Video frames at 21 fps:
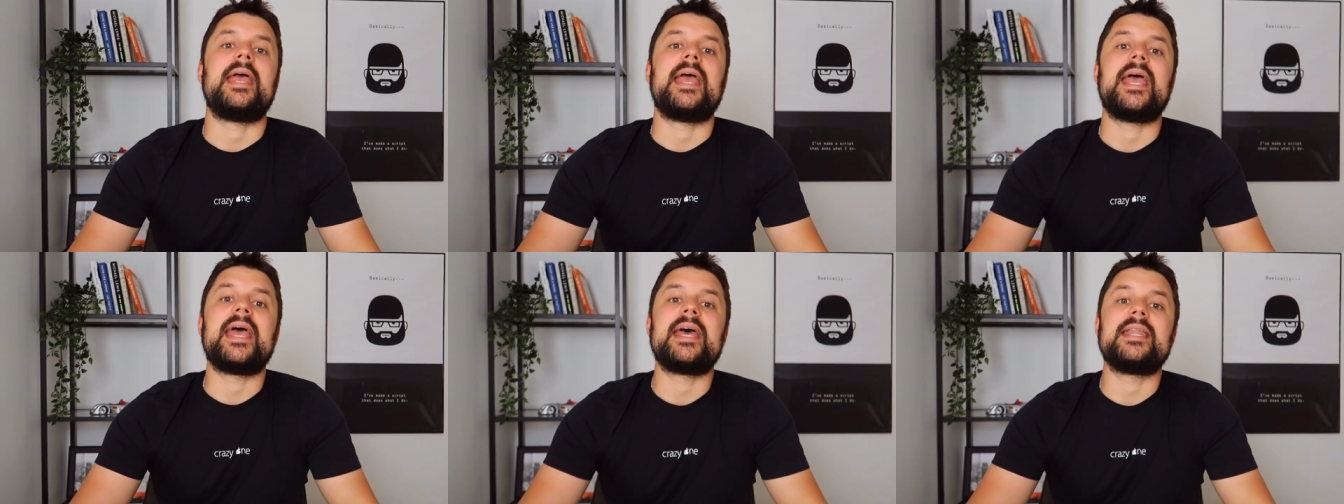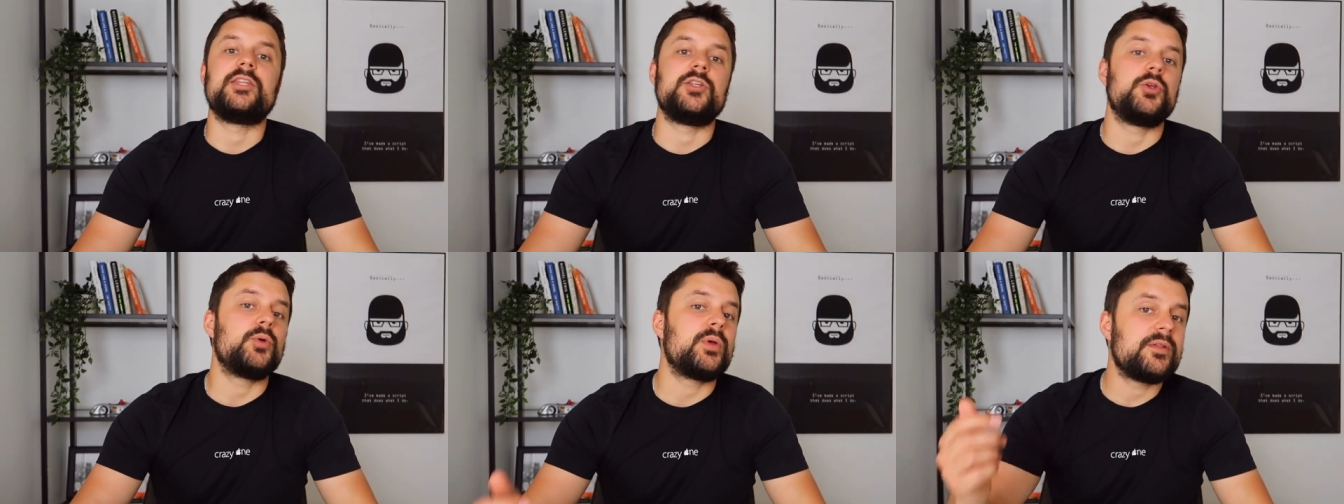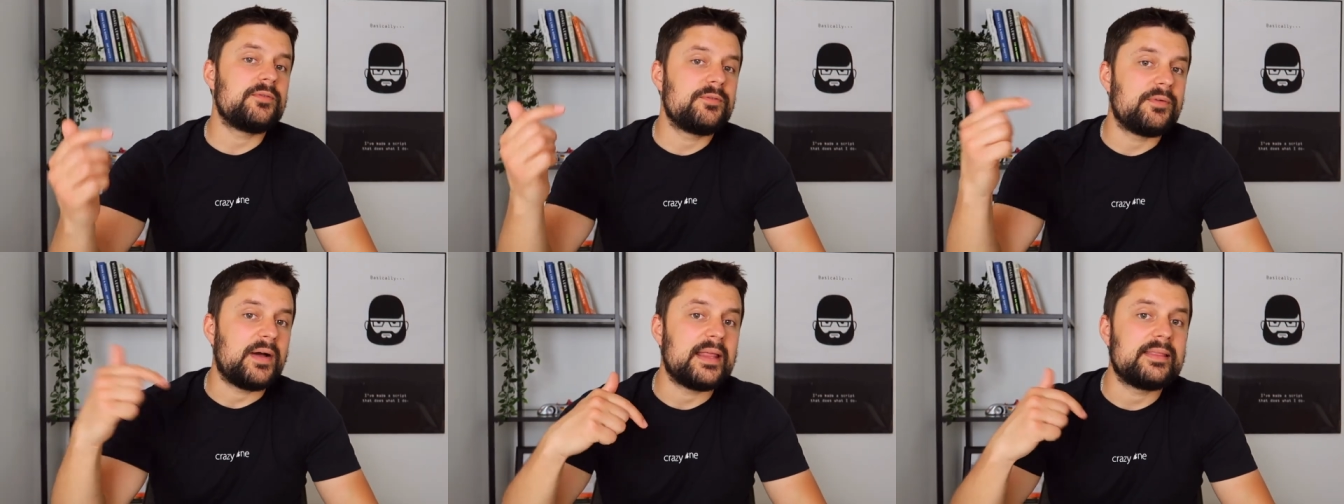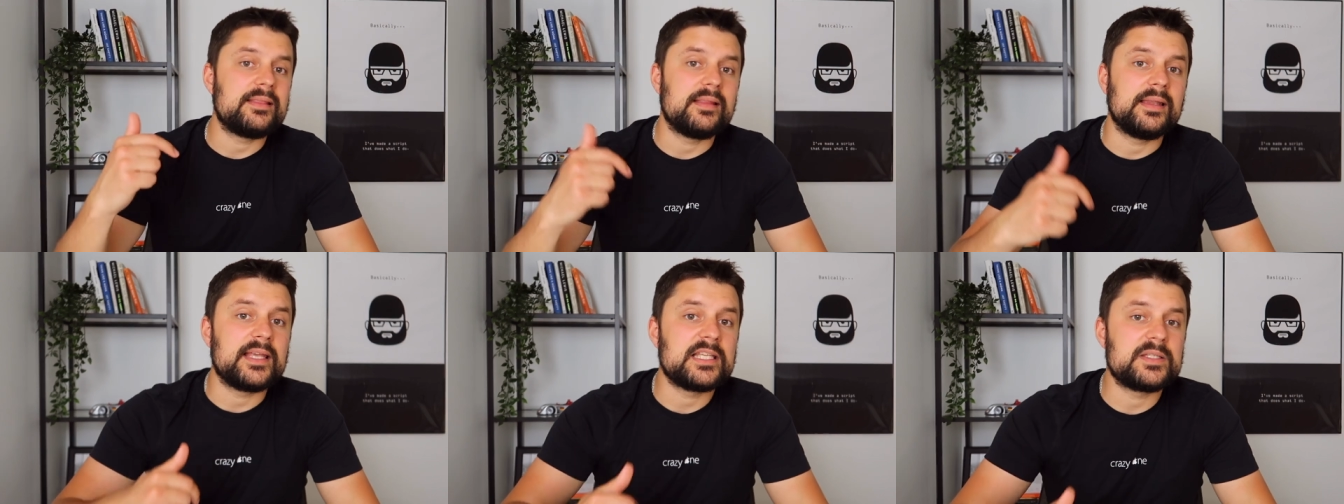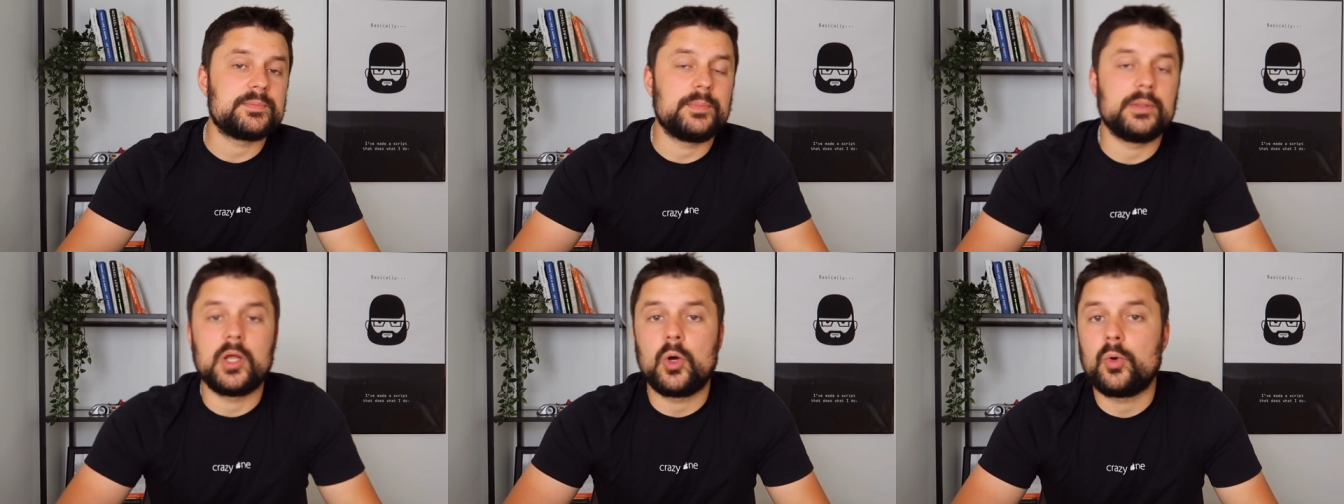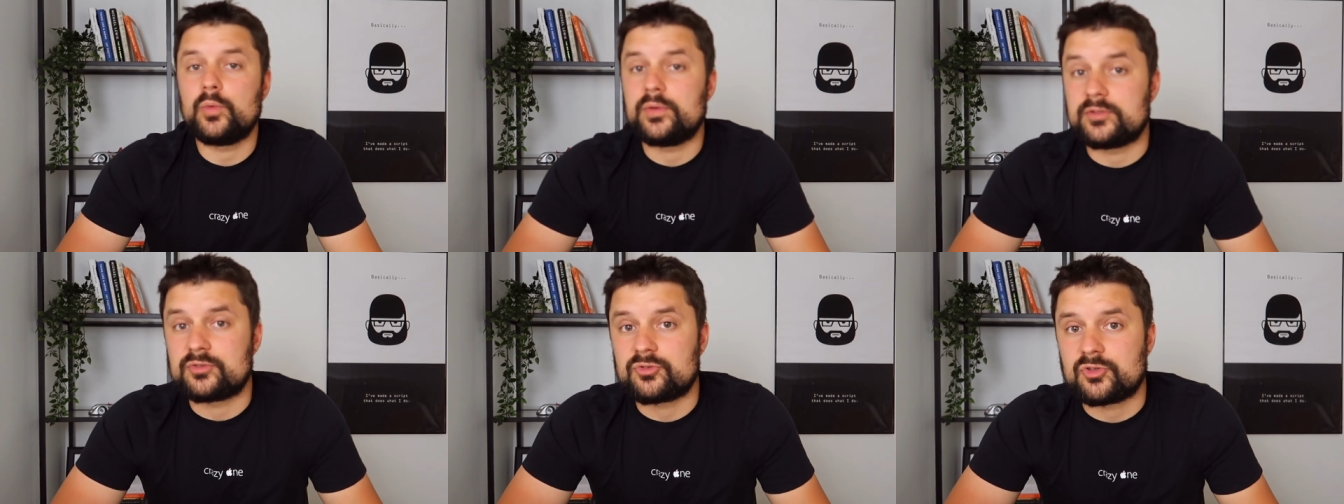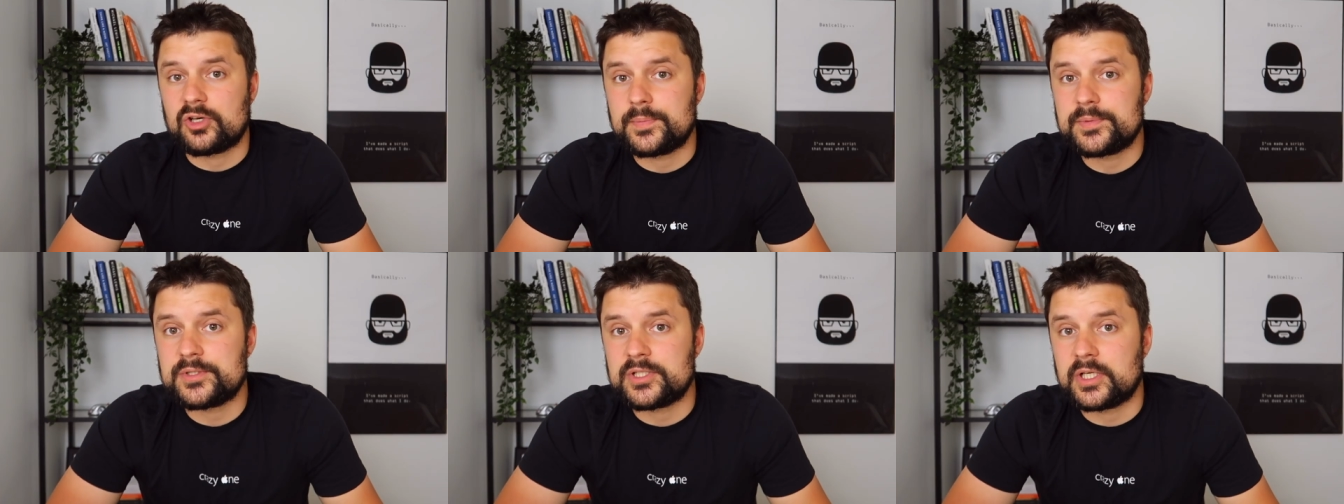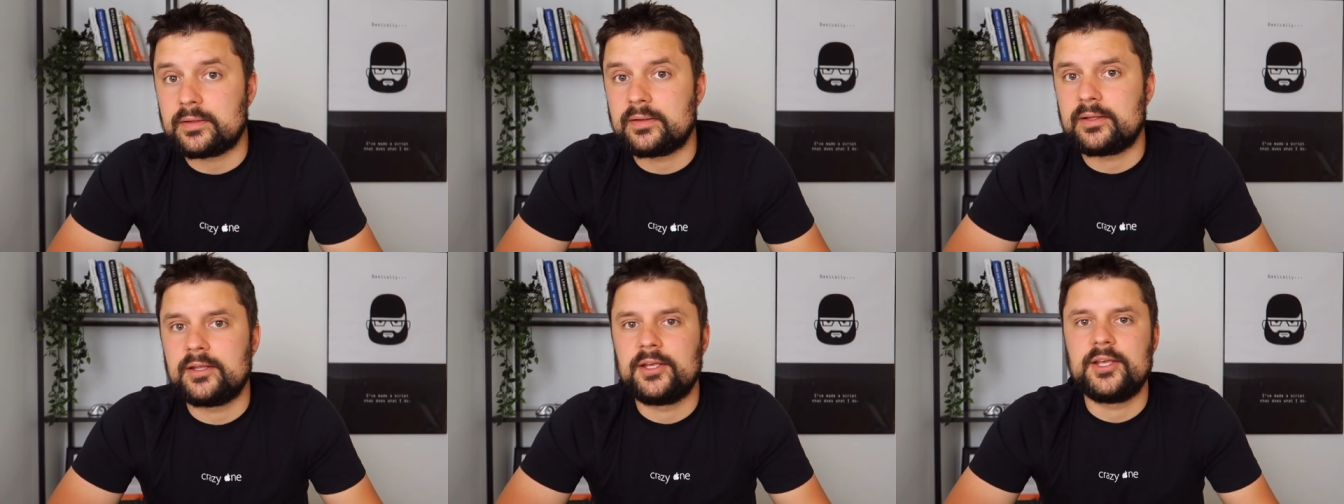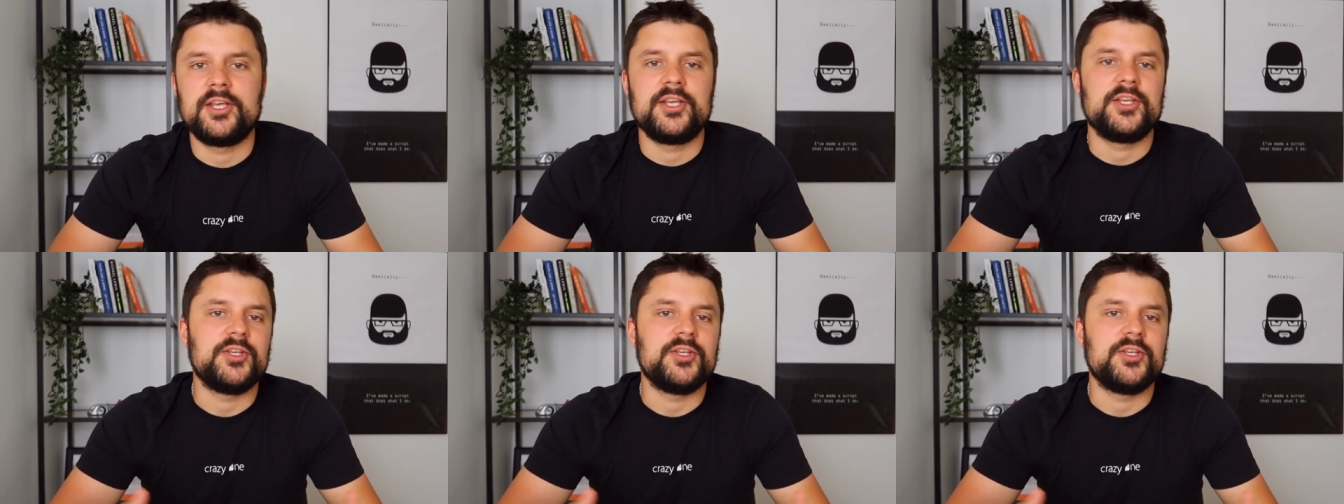And you can find the links below in the description.